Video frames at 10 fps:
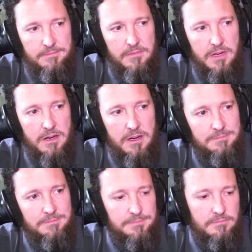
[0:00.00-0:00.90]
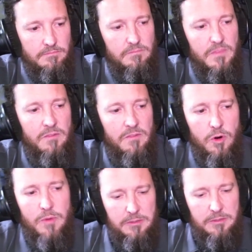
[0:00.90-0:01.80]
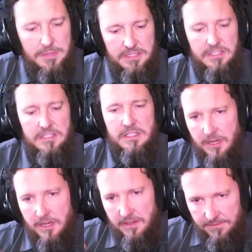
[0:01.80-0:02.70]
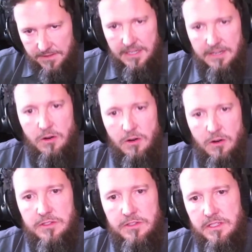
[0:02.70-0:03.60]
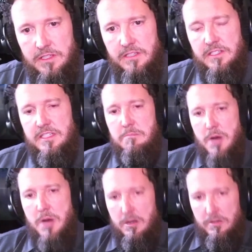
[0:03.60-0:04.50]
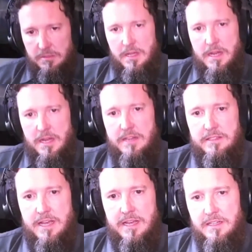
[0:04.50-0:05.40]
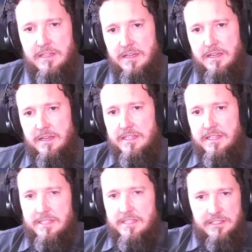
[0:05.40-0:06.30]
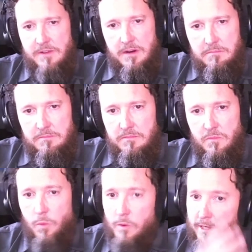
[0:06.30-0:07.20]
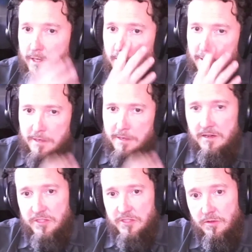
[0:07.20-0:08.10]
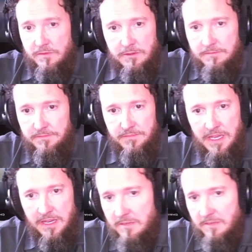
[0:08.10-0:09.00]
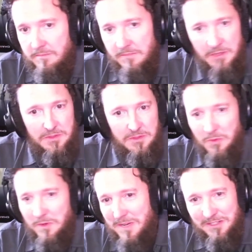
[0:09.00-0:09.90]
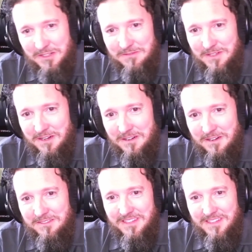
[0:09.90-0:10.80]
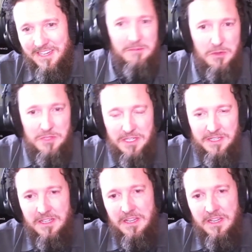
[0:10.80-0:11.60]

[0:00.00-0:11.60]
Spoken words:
for a regular business, it's very fitting. All the same models apply, that it's as if I'm working on a server and I'm storing my stuff there and I'm using it.